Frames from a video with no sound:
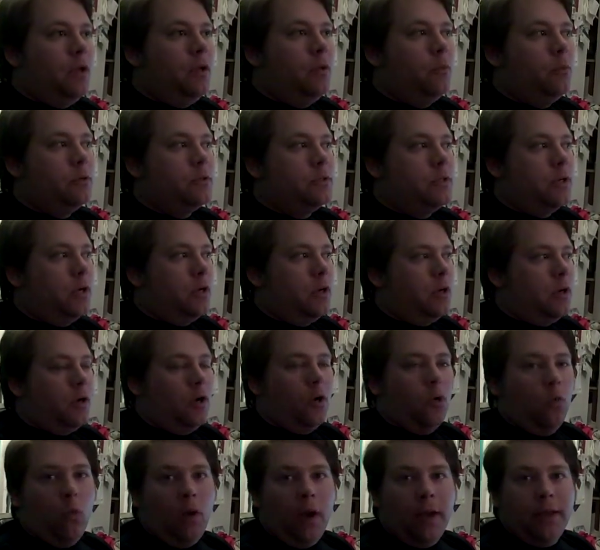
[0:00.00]
It was a
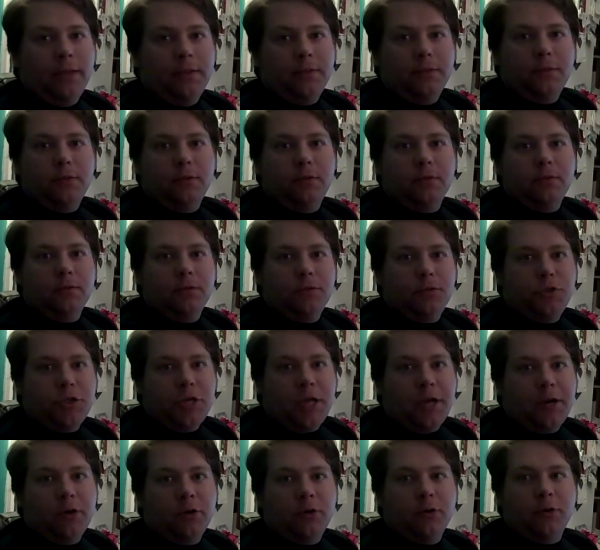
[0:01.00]
white
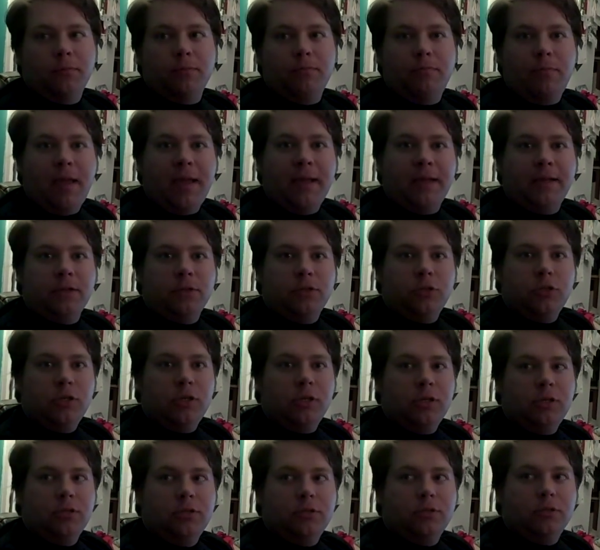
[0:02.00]
cheddar mac and
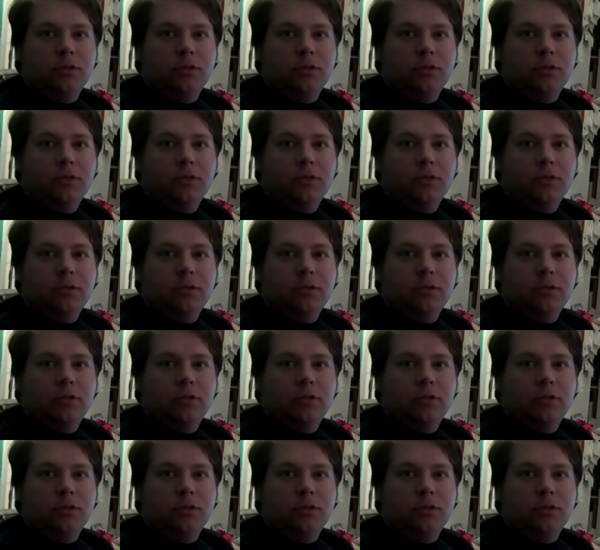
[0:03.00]
cheese.